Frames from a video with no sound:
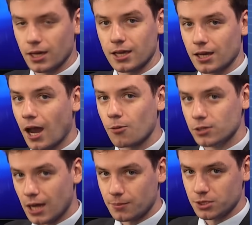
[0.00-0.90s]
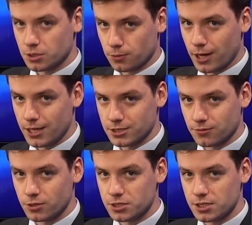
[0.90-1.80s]
Again, I would not be surprised
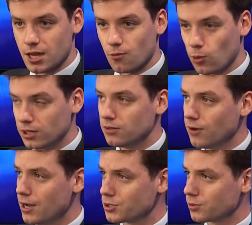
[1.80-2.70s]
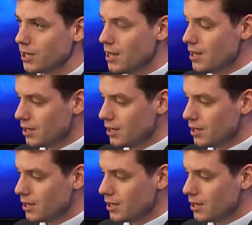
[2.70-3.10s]
if we see a wind advisory